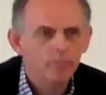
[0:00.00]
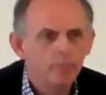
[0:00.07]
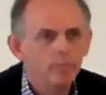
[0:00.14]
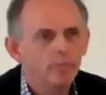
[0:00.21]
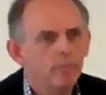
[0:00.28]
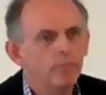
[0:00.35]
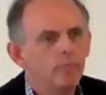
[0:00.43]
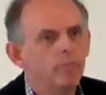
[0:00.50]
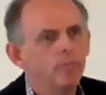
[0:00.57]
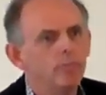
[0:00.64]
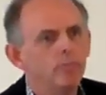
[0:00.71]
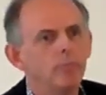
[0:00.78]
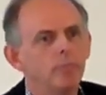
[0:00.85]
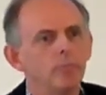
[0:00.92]

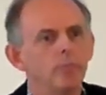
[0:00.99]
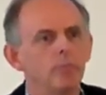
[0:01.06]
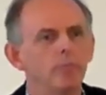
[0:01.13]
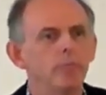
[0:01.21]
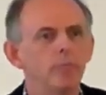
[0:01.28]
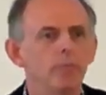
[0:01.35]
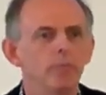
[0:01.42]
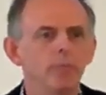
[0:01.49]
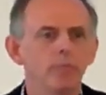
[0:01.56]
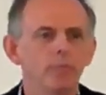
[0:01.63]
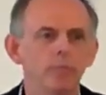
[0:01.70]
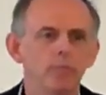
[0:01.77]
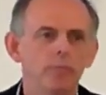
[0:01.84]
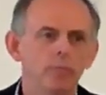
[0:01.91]

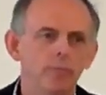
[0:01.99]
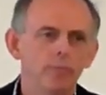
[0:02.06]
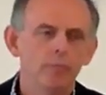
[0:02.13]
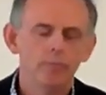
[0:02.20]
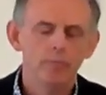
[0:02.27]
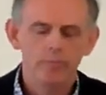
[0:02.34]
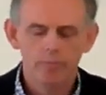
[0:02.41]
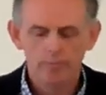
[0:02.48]
Nobody speaks.